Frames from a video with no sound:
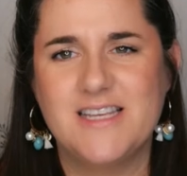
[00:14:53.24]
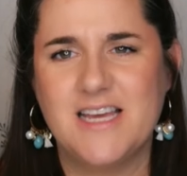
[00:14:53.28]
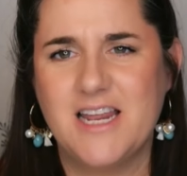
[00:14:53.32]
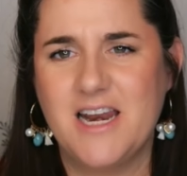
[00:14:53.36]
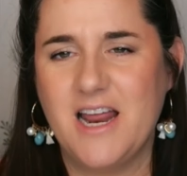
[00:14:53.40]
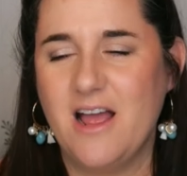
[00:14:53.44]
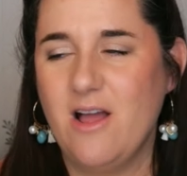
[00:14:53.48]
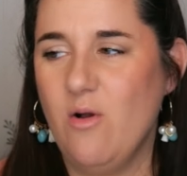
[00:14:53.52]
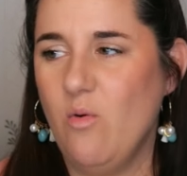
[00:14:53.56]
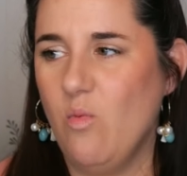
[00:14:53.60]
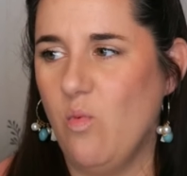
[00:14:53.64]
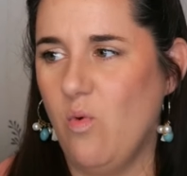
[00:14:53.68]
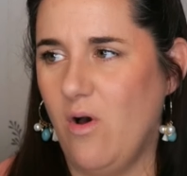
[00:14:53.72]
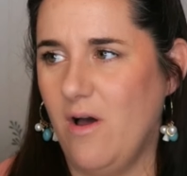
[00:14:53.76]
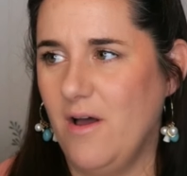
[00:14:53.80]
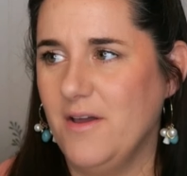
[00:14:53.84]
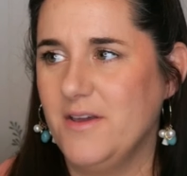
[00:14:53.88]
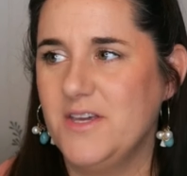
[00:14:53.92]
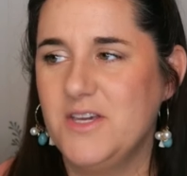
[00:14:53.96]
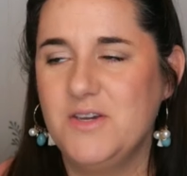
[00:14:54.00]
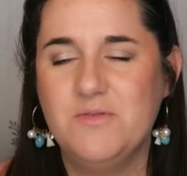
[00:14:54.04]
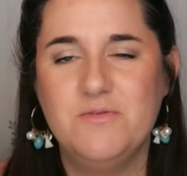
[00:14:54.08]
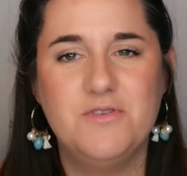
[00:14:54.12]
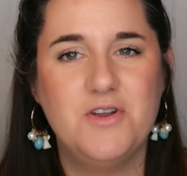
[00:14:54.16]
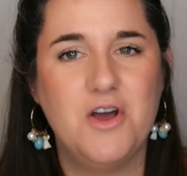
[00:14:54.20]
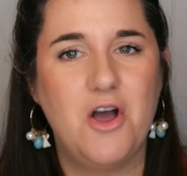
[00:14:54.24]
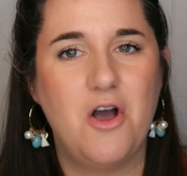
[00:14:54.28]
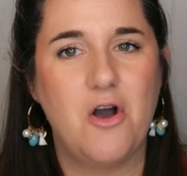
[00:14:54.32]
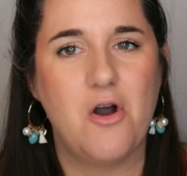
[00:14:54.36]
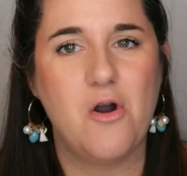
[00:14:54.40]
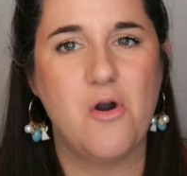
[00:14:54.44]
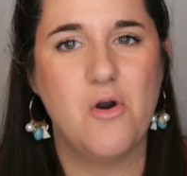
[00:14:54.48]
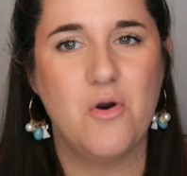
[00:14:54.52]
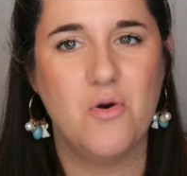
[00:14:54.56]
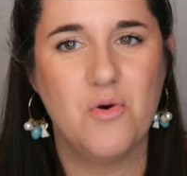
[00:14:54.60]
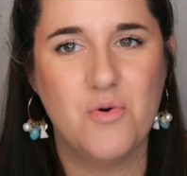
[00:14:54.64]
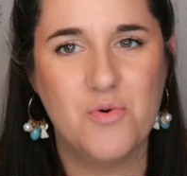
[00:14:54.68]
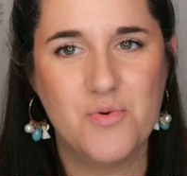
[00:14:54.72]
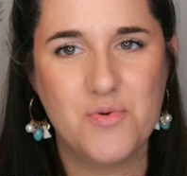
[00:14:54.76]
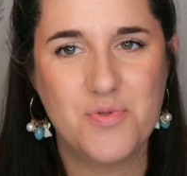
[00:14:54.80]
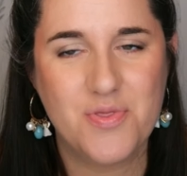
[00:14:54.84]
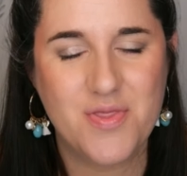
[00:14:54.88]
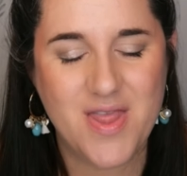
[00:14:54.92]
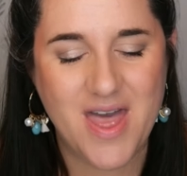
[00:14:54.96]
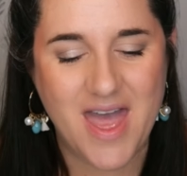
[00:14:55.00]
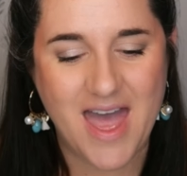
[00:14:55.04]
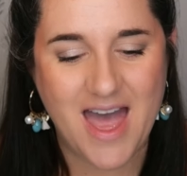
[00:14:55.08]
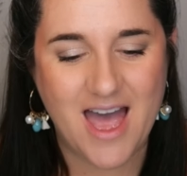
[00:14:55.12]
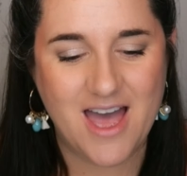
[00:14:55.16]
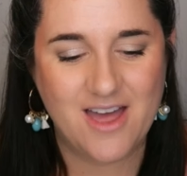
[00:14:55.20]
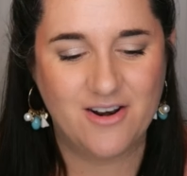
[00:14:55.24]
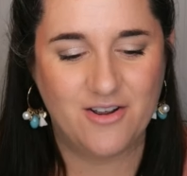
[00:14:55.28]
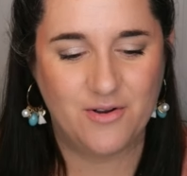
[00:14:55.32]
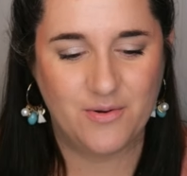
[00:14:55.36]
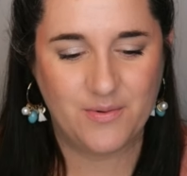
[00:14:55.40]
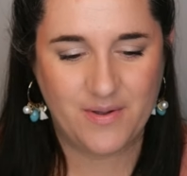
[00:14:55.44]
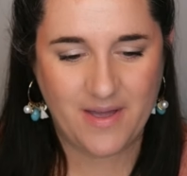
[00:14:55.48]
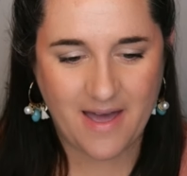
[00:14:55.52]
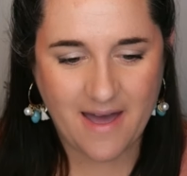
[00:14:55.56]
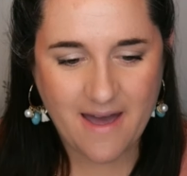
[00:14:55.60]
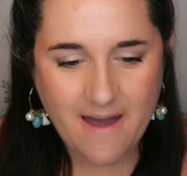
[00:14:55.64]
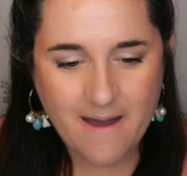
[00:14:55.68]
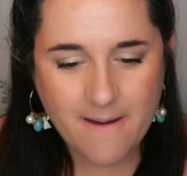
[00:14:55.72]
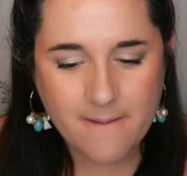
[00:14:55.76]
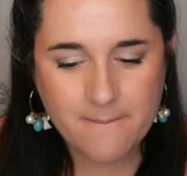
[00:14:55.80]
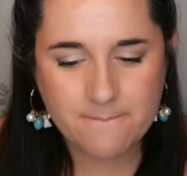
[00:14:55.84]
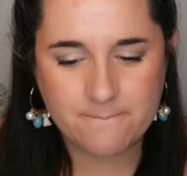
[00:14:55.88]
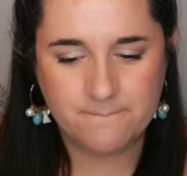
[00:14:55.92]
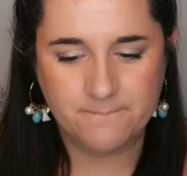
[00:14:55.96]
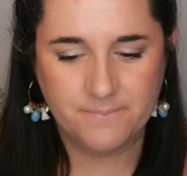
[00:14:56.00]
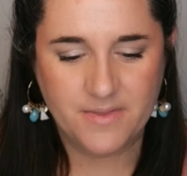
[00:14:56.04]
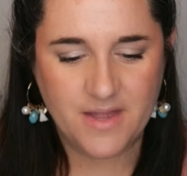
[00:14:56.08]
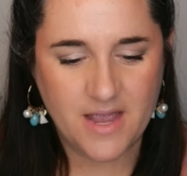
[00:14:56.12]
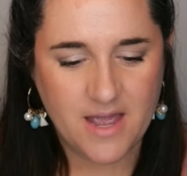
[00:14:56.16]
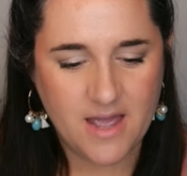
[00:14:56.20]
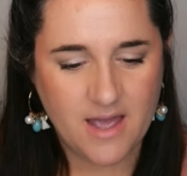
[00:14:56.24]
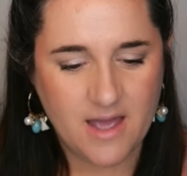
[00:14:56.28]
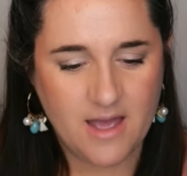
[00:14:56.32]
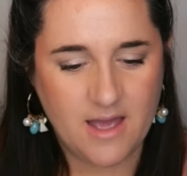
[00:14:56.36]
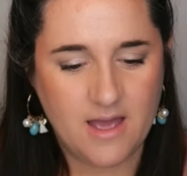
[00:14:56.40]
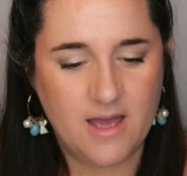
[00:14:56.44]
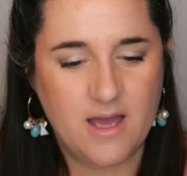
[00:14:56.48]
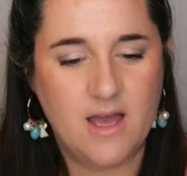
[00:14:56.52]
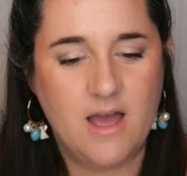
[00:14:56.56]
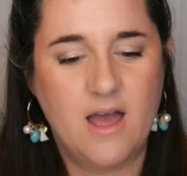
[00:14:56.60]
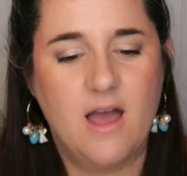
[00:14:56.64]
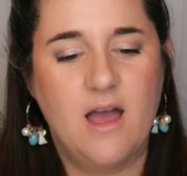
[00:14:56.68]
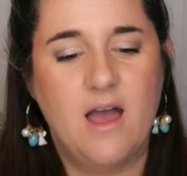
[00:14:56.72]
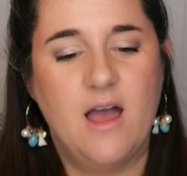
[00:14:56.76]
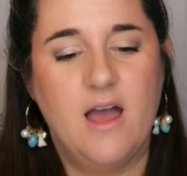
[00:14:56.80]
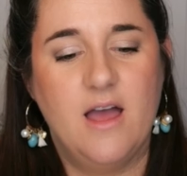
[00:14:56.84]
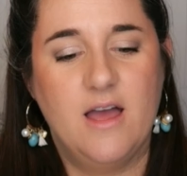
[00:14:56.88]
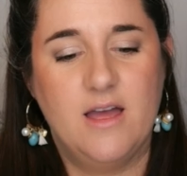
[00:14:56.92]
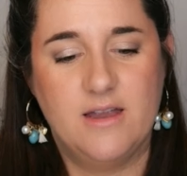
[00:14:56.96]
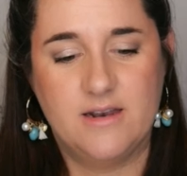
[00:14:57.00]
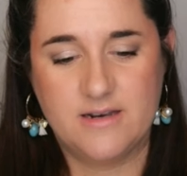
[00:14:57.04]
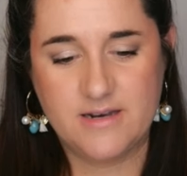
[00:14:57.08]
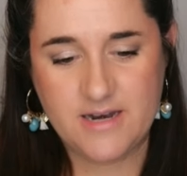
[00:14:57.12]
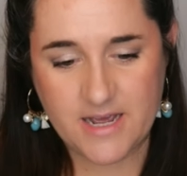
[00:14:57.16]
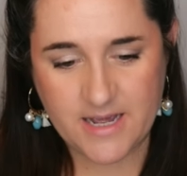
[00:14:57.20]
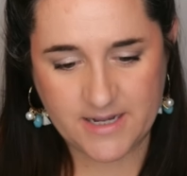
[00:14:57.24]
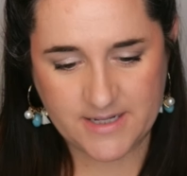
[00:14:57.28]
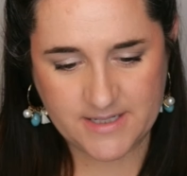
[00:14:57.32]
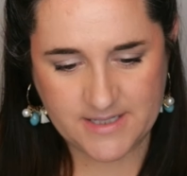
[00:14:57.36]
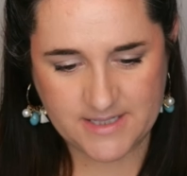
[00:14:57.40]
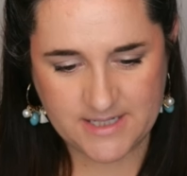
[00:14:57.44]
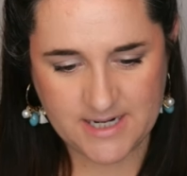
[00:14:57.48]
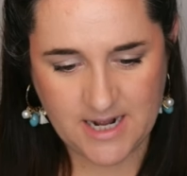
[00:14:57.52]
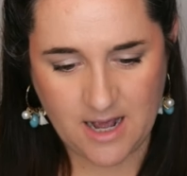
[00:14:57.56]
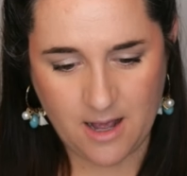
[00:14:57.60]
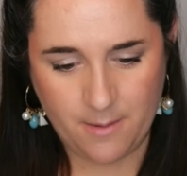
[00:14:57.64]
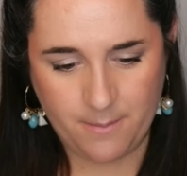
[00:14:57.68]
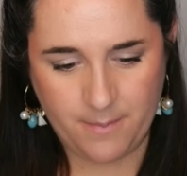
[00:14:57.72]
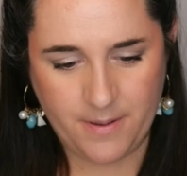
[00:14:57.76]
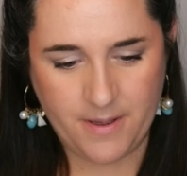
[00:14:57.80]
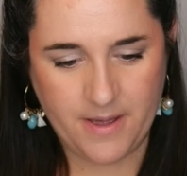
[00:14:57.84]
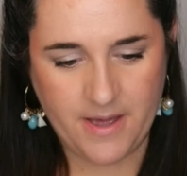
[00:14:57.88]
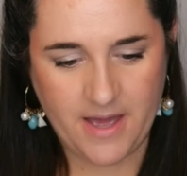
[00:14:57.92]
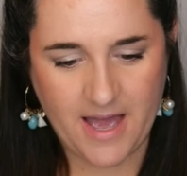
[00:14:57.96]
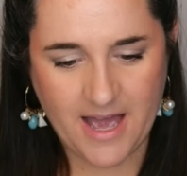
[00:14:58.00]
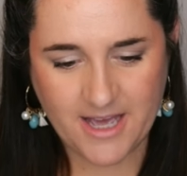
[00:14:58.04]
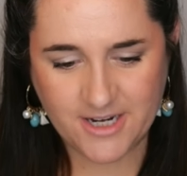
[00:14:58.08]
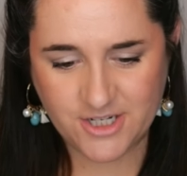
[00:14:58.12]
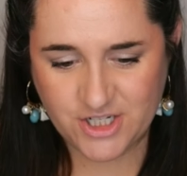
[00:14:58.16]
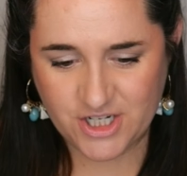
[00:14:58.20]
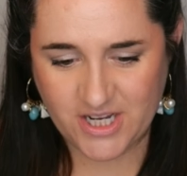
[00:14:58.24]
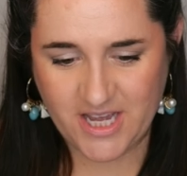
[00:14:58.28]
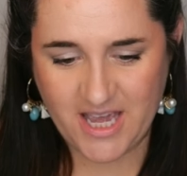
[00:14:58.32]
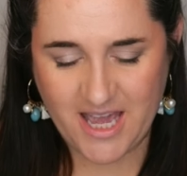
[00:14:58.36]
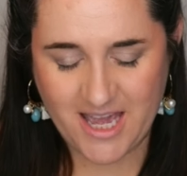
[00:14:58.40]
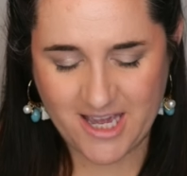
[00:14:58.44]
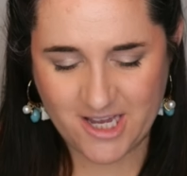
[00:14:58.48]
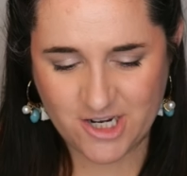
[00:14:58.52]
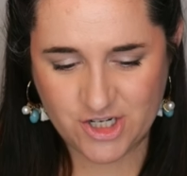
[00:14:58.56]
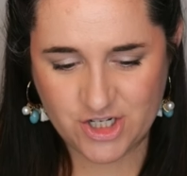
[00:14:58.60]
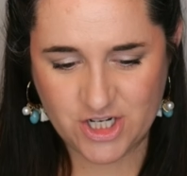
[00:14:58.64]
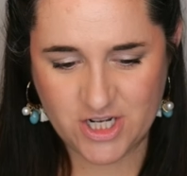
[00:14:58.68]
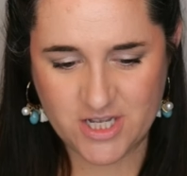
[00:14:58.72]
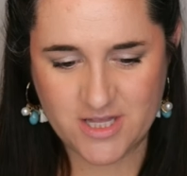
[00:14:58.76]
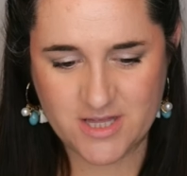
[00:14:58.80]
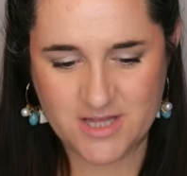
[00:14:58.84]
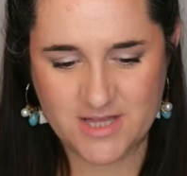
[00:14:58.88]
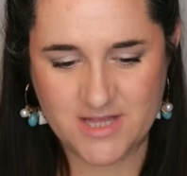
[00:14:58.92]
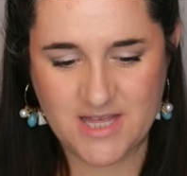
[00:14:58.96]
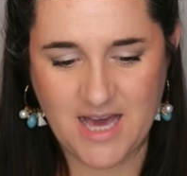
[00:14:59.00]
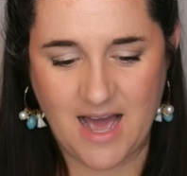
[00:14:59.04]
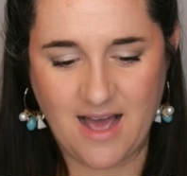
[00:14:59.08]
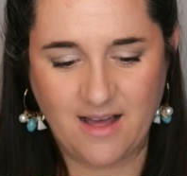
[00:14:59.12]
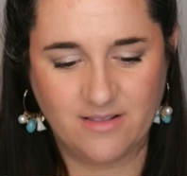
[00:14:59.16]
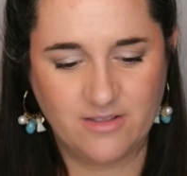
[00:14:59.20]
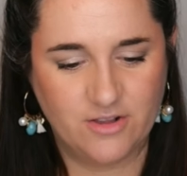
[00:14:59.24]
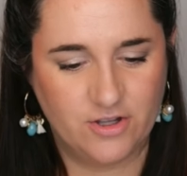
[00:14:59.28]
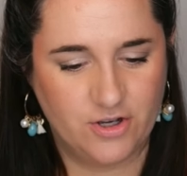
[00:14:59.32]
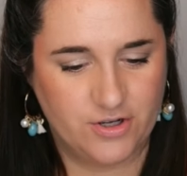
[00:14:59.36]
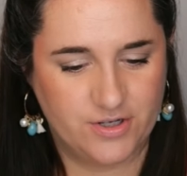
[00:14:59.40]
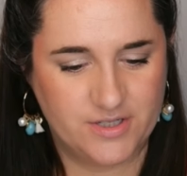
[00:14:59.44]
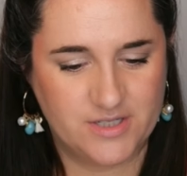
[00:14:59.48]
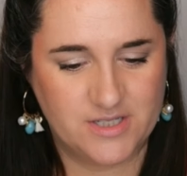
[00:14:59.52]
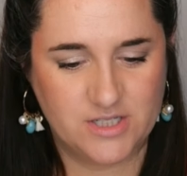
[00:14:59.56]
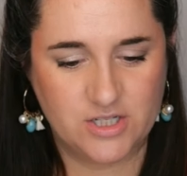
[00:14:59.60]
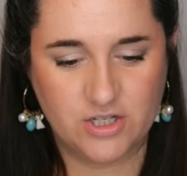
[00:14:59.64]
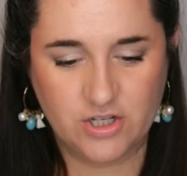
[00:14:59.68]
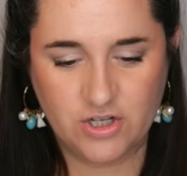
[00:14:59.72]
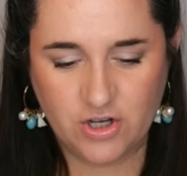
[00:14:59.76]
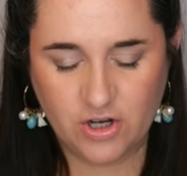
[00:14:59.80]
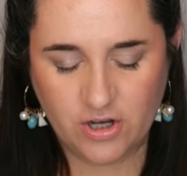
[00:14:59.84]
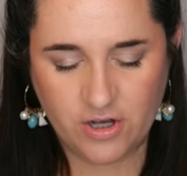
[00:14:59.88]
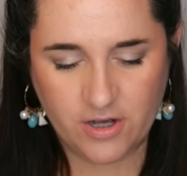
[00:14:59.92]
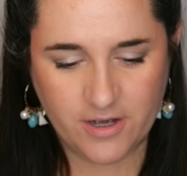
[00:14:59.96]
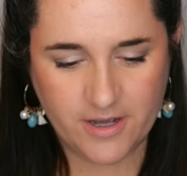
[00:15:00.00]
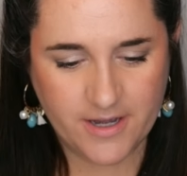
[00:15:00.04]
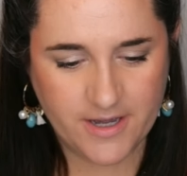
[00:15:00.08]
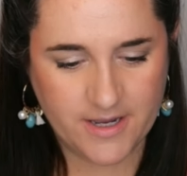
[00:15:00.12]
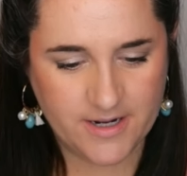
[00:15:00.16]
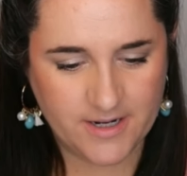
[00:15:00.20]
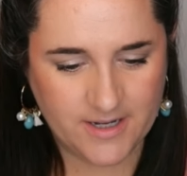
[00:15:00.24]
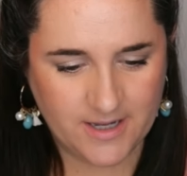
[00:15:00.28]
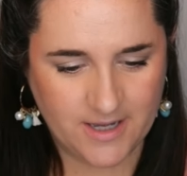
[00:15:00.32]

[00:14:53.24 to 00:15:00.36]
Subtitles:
and I want you to own that, okay? Next up, education. That looks good.